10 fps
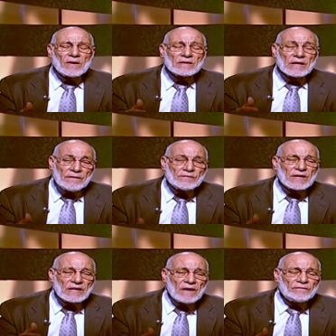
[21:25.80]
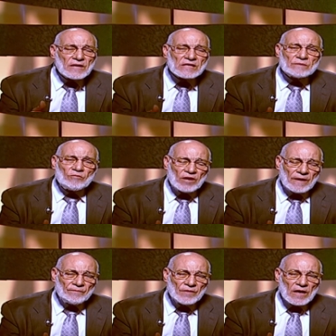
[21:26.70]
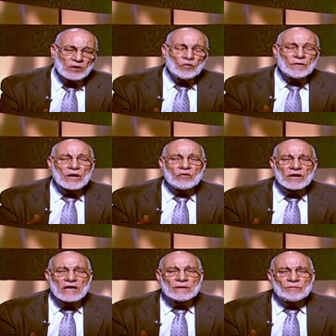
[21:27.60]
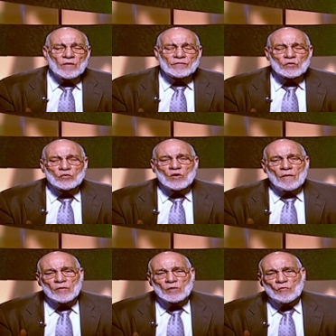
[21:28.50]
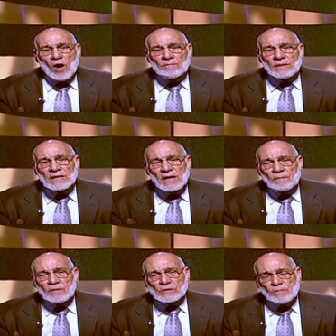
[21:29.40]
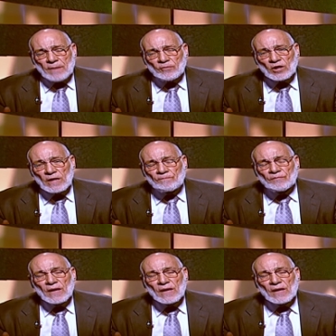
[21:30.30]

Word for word: it gives enough testimony to the correct prophethood of Prophet Muhammad, peace be upon him.